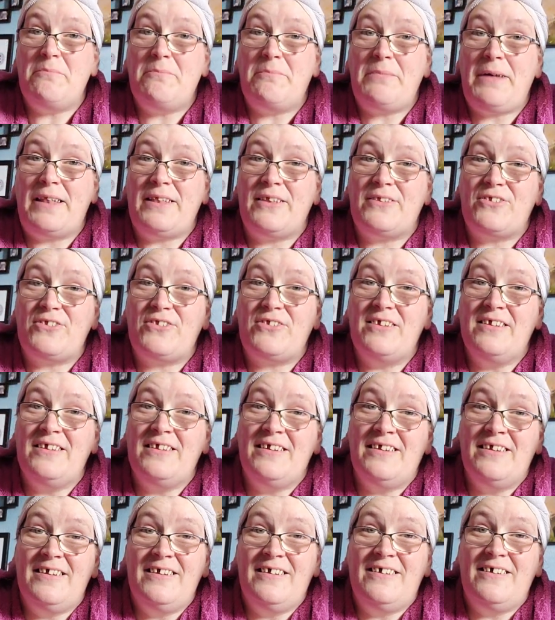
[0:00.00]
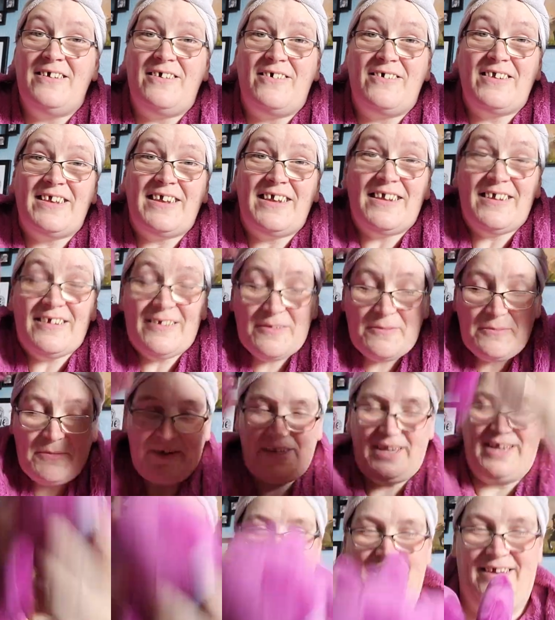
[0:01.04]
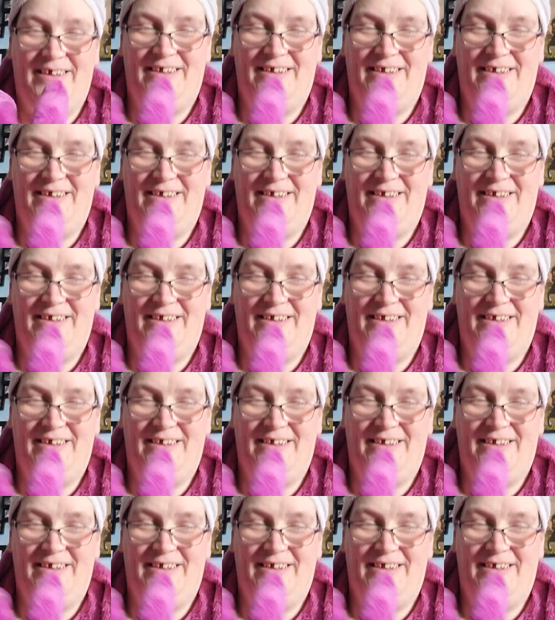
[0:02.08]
balanced on here. But yeah,